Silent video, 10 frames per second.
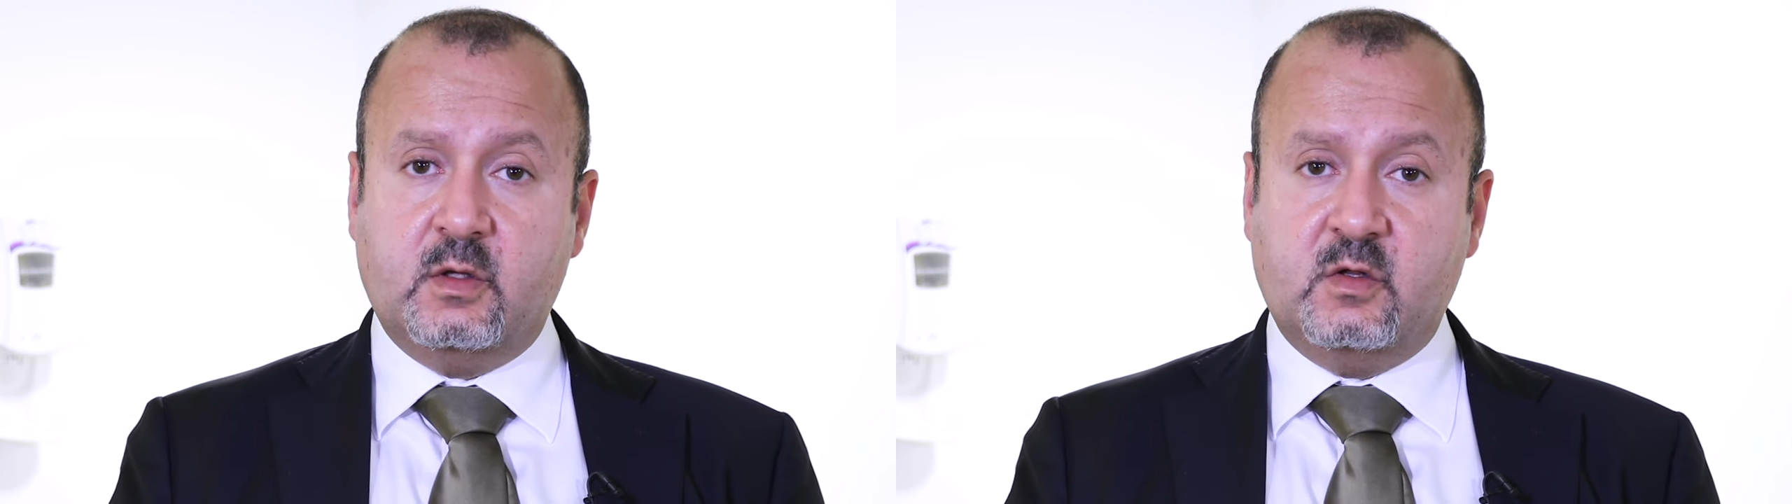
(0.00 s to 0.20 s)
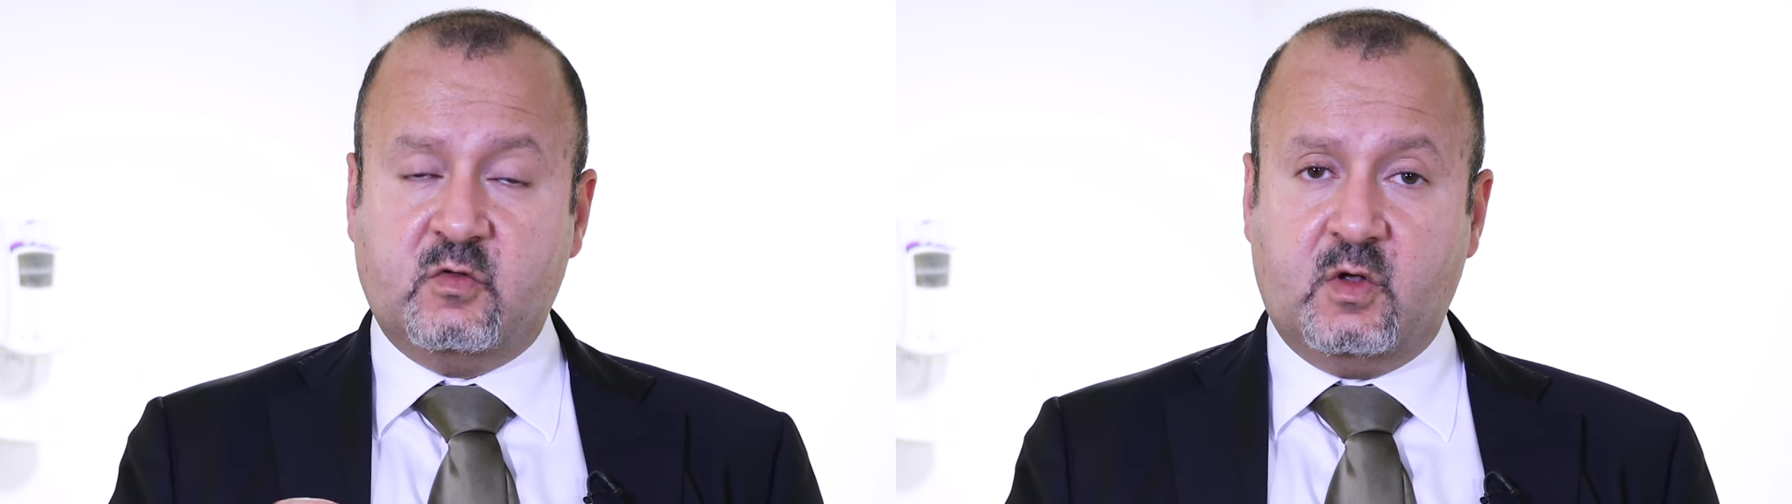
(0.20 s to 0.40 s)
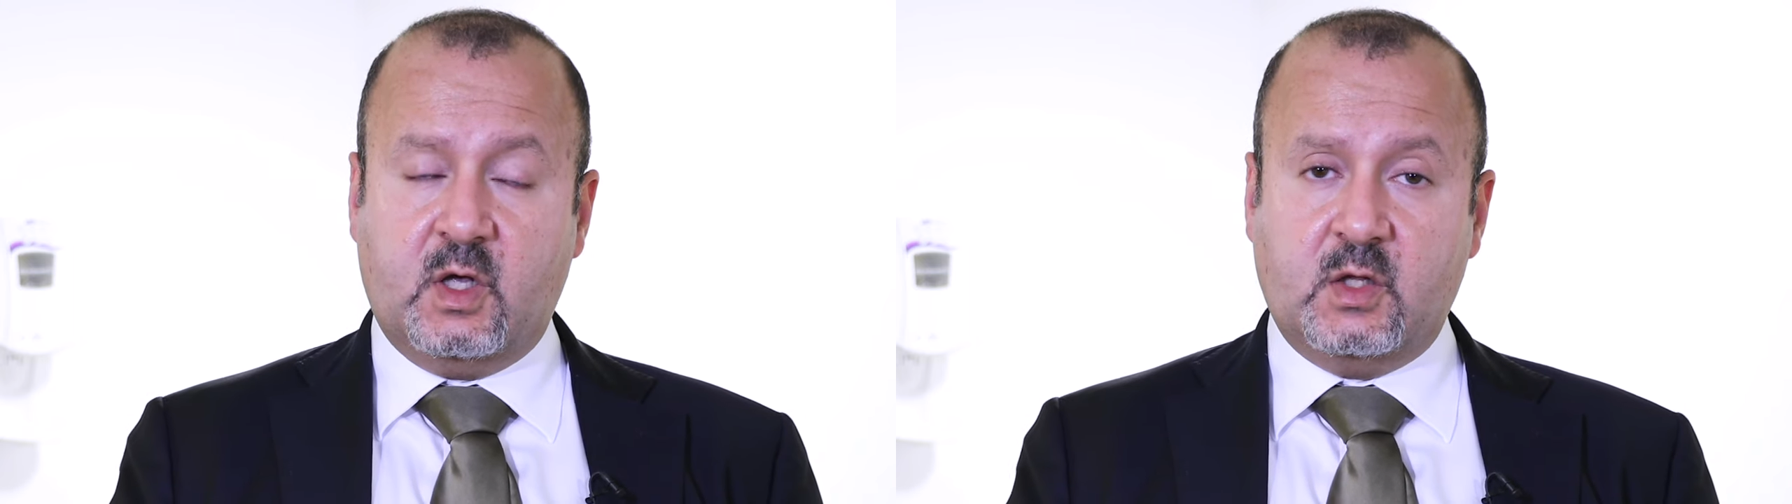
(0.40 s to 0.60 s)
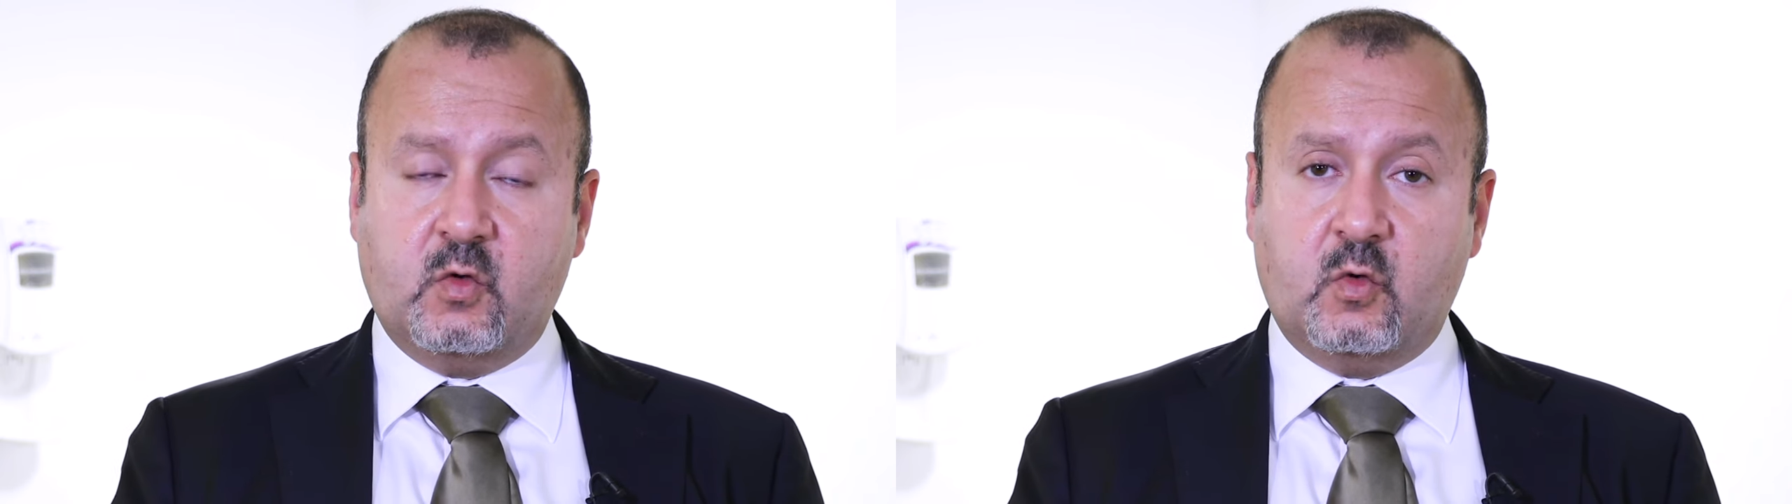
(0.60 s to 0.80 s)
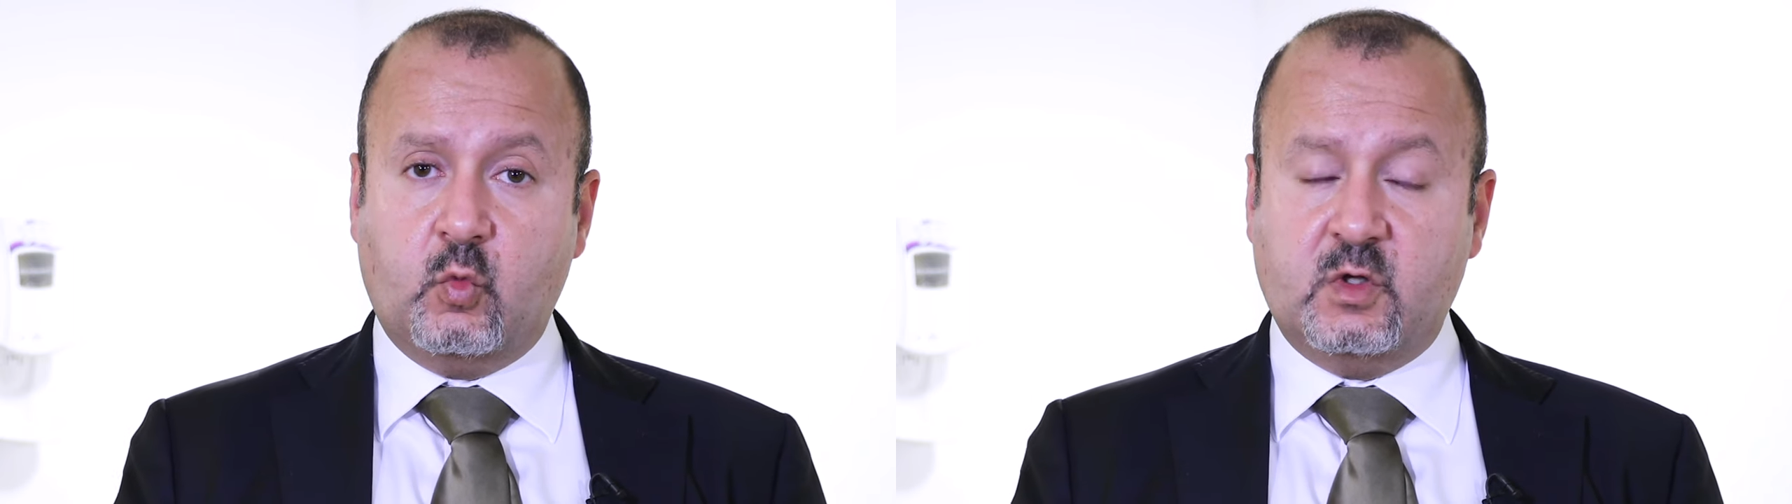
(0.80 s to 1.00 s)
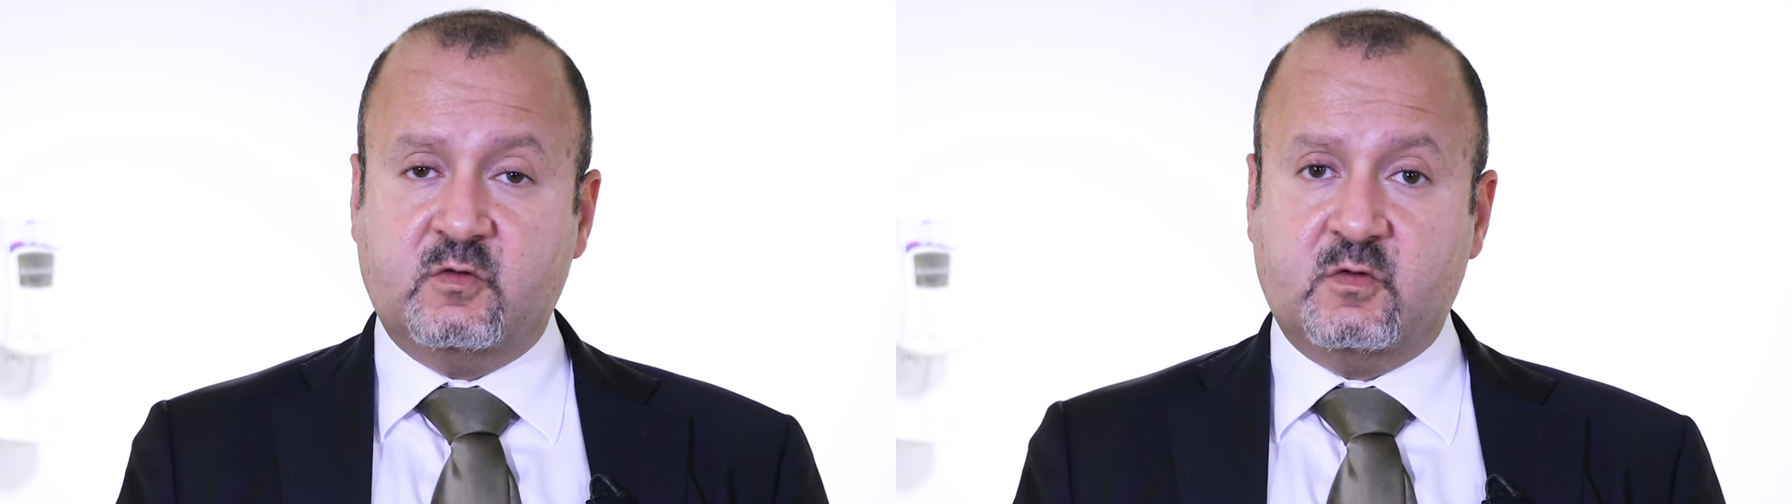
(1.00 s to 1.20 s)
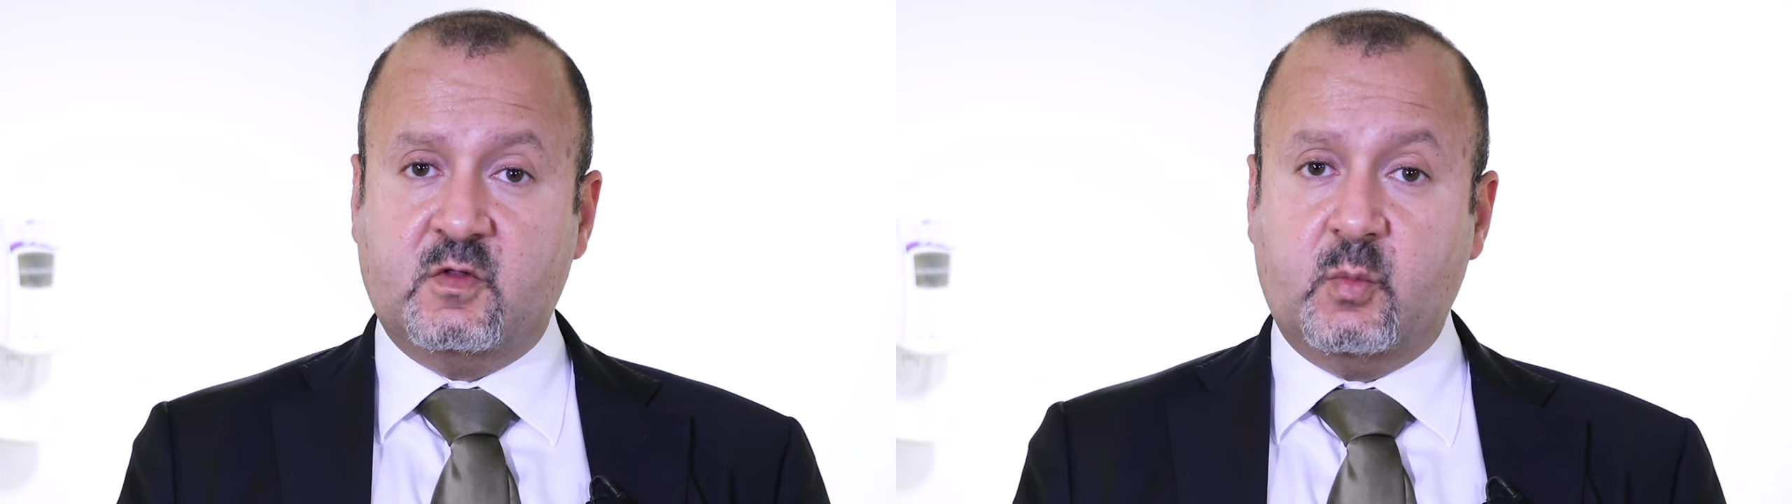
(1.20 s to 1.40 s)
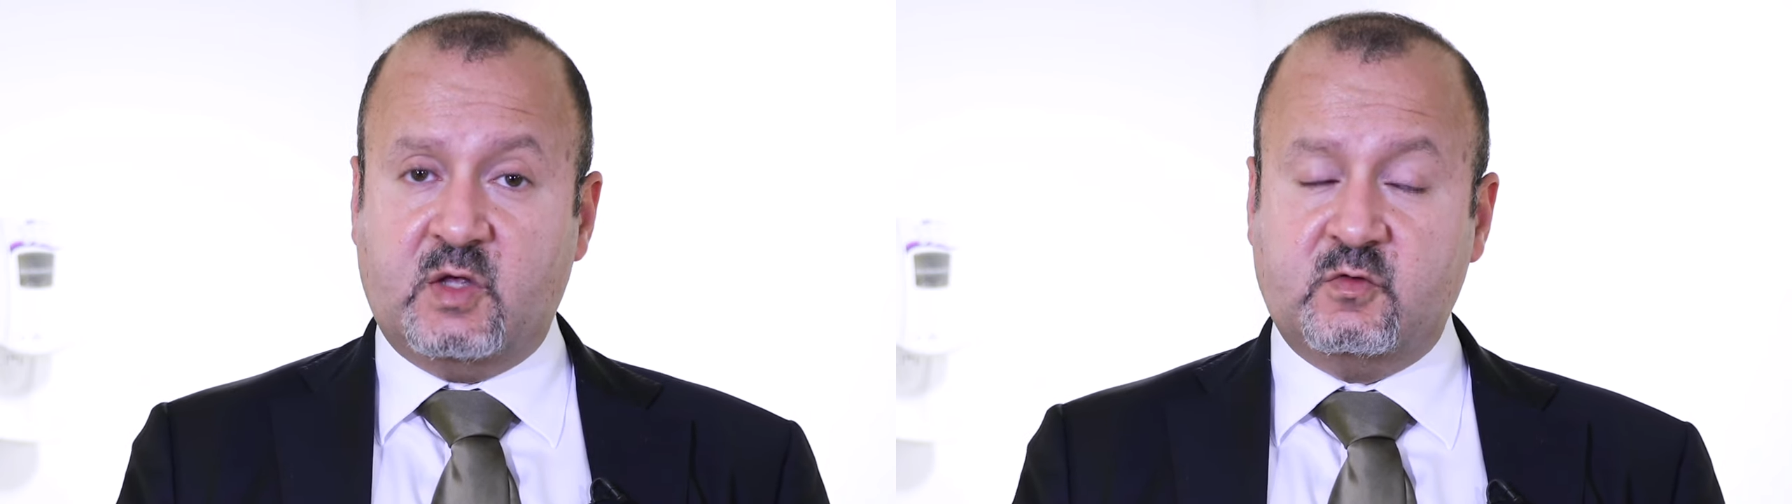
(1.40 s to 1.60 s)
deciding on what's
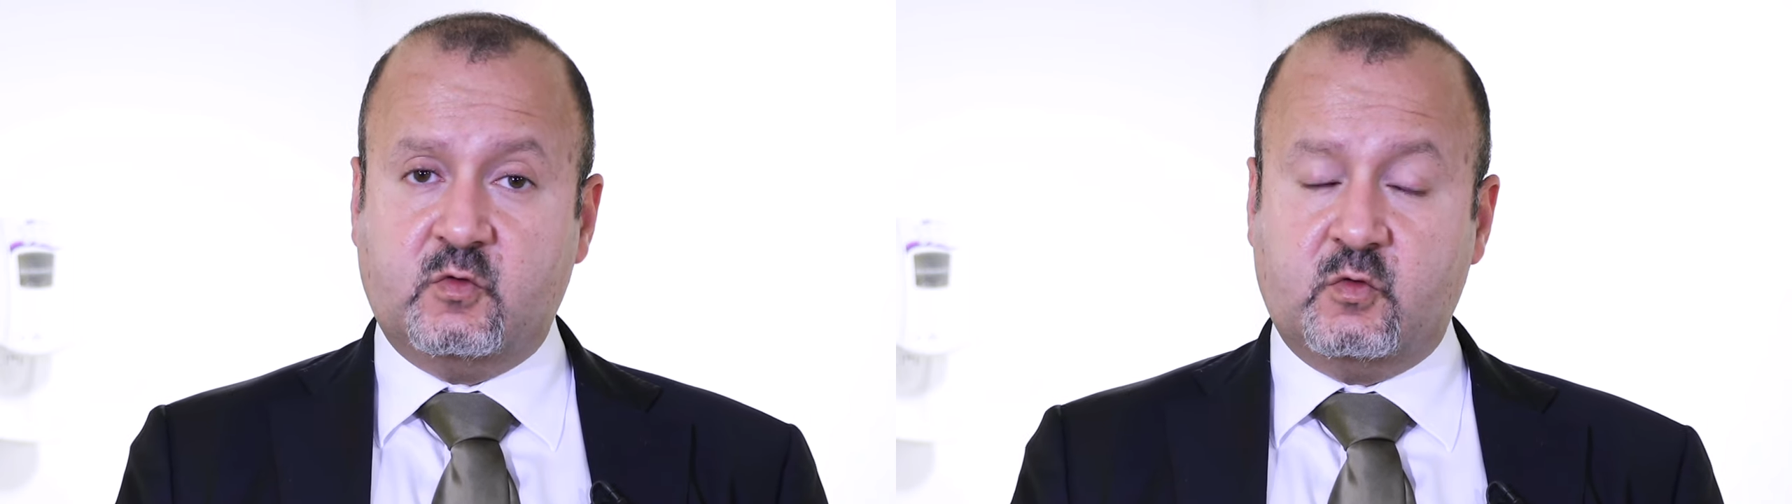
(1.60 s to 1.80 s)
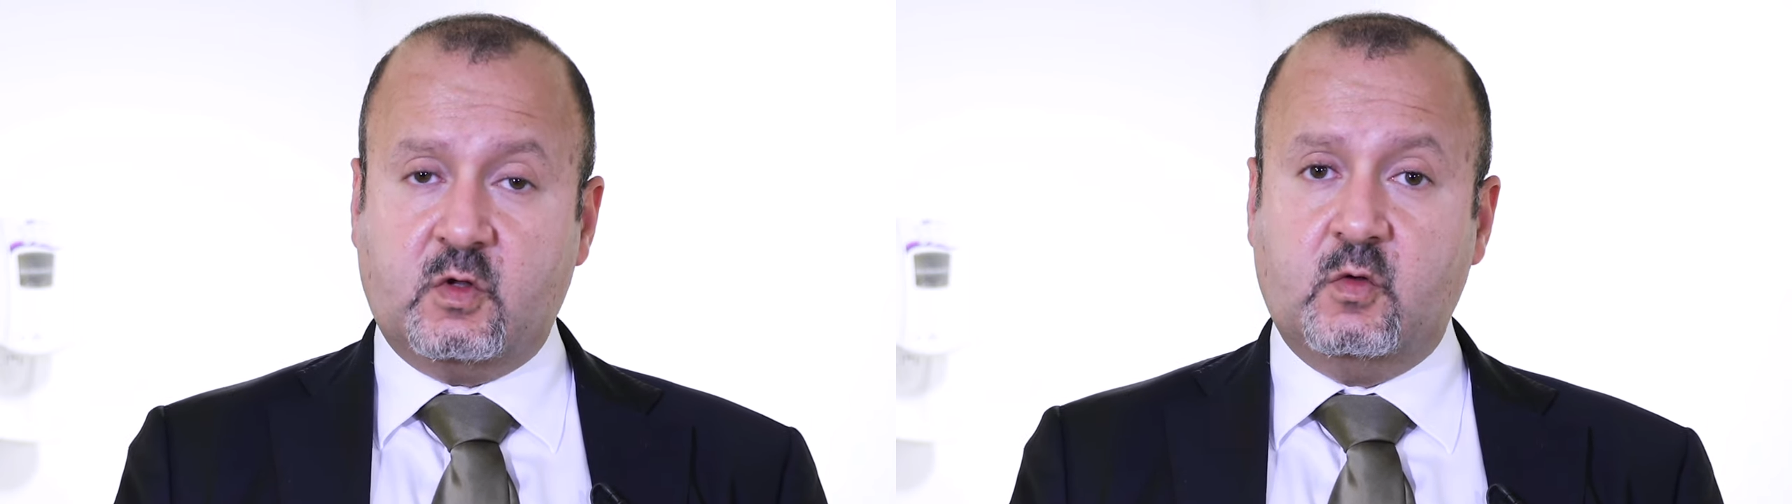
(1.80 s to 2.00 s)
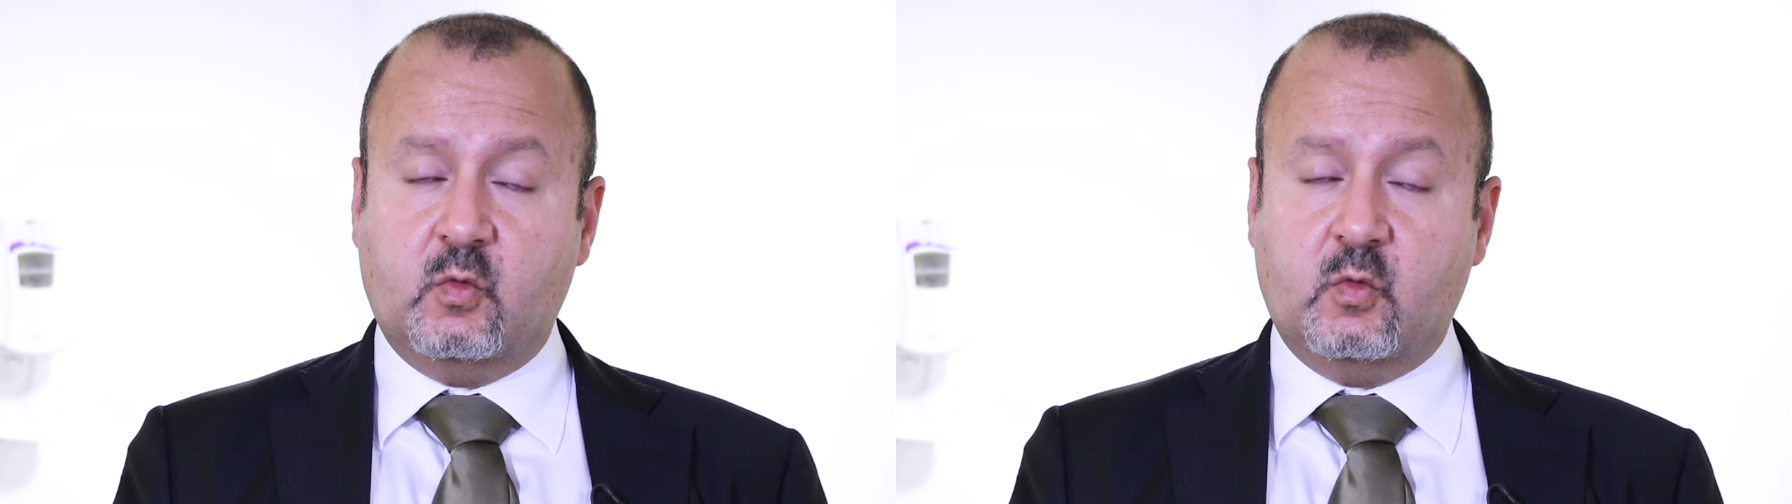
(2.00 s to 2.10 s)
the best